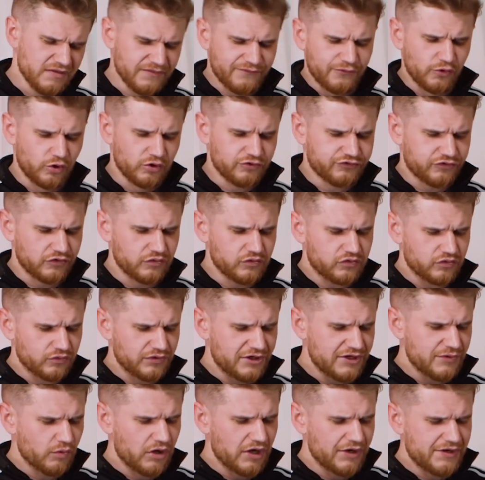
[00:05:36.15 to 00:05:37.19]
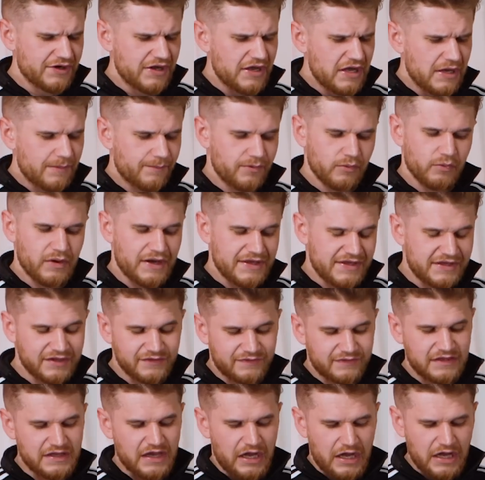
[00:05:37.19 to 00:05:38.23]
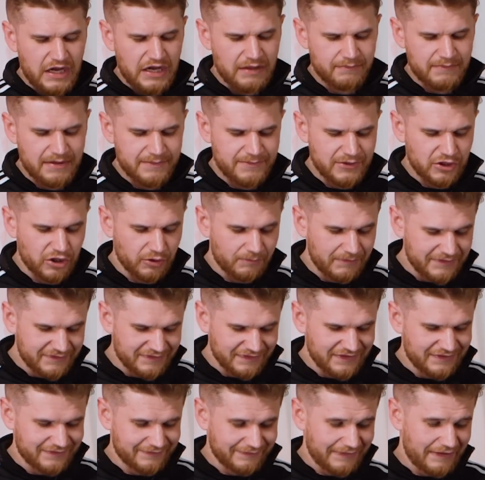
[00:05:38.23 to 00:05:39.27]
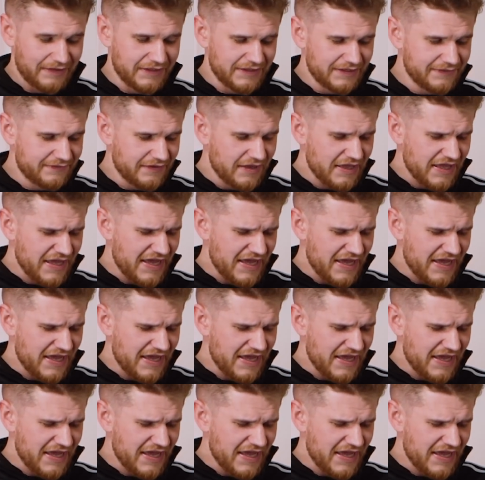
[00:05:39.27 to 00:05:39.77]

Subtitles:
The 4-2-3-1, but where you could see Haaland maybe coming to this side